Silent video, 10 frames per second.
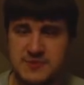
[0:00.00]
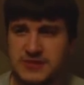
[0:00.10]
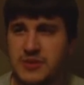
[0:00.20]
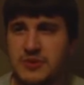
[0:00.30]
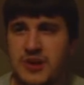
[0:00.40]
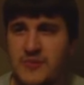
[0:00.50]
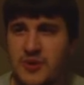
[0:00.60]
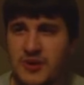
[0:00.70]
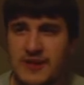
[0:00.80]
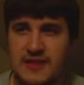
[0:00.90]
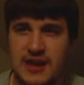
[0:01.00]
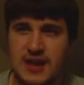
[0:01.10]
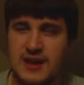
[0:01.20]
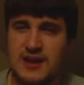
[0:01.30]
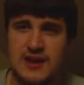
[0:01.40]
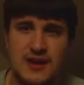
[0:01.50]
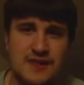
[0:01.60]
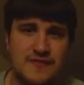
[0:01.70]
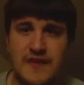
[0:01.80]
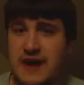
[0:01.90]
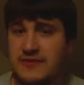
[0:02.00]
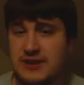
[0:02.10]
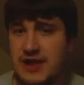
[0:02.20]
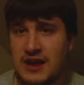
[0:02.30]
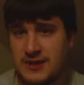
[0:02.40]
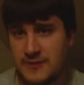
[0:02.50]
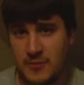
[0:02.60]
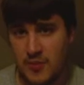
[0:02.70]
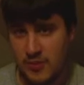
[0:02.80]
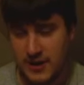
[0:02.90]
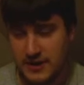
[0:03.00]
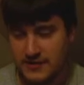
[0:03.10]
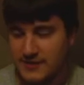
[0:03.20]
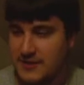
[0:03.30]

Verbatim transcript: but they would come on at like 5 o'clock in the morning.